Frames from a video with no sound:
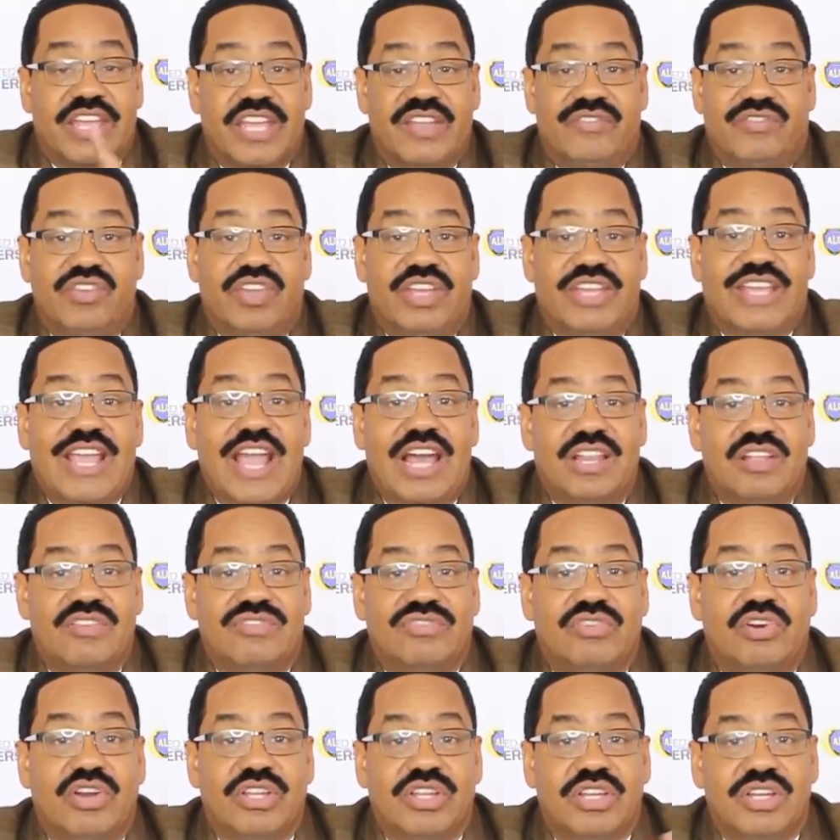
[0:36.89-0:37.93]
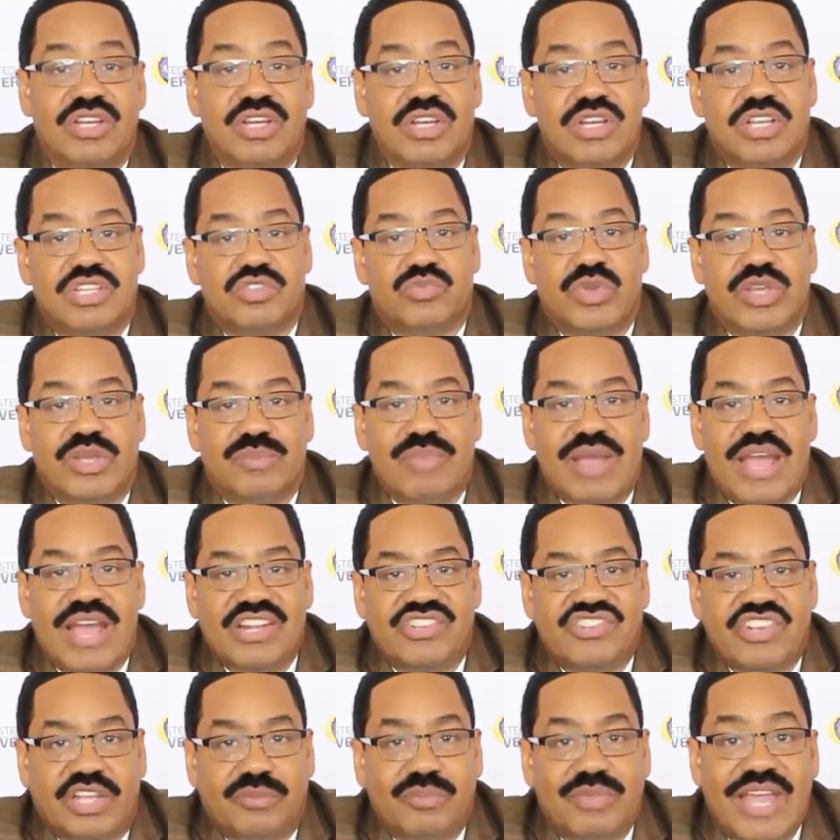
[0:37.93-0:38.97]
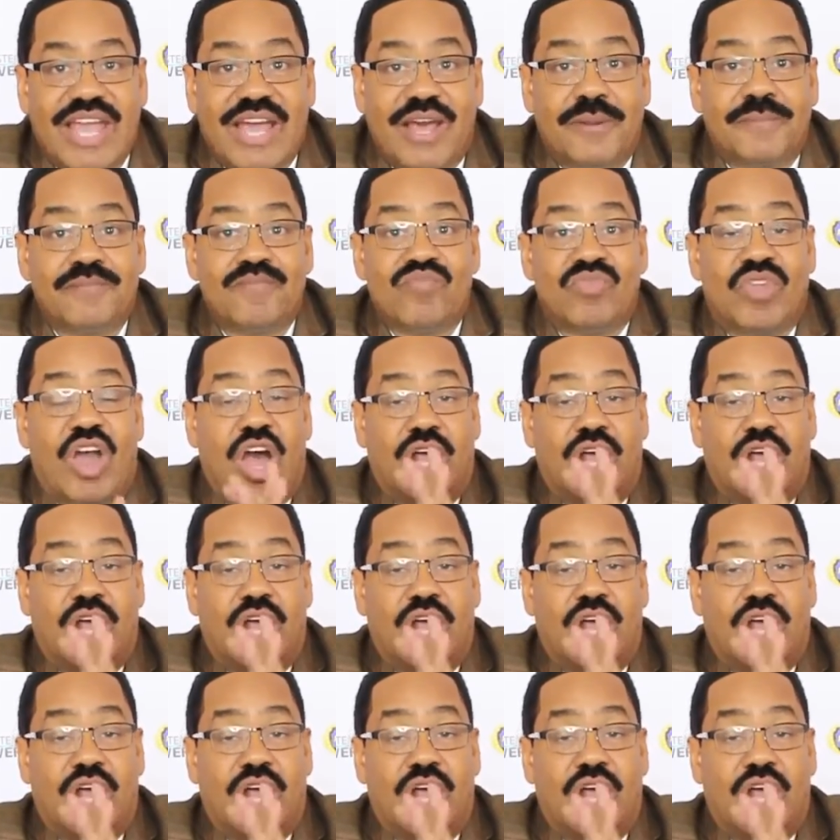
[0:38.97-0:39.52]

If you're in California, swing by and check me out.